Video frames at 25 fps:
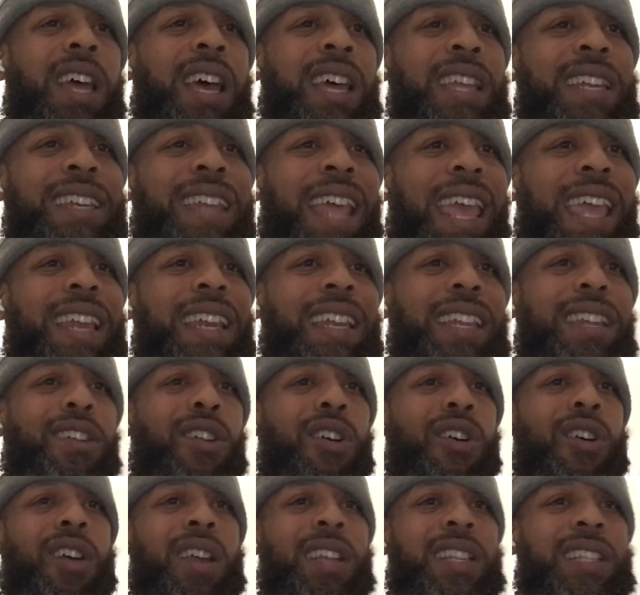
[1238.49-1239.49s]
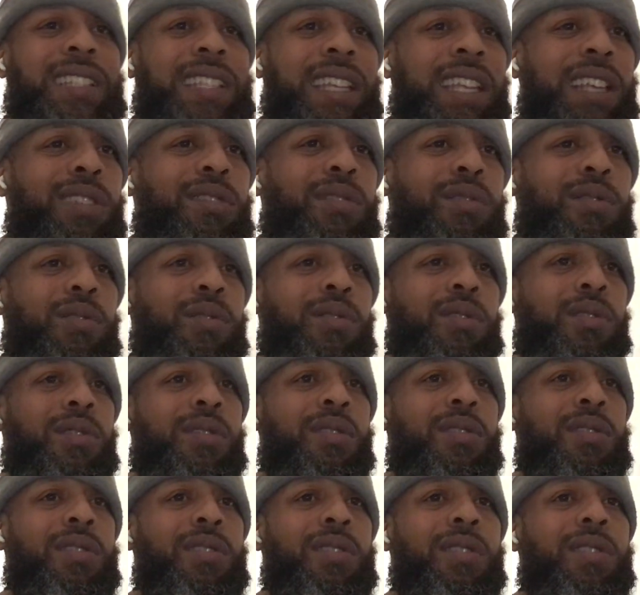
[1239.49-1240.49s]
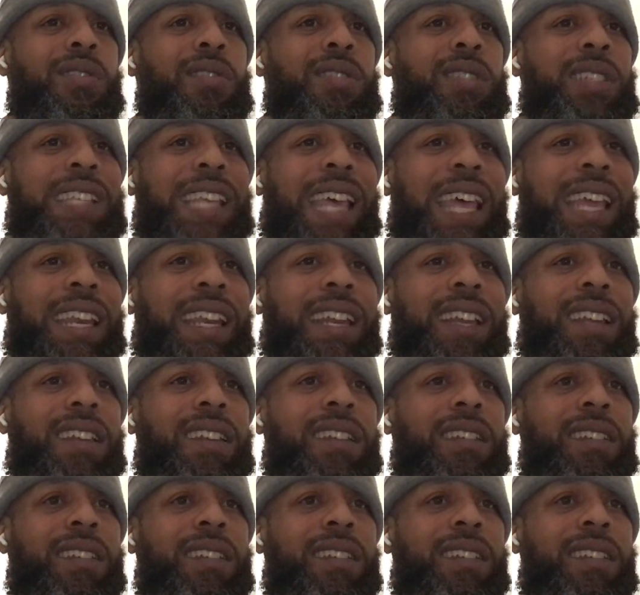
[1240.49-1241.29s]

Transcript: a dating or a single setting,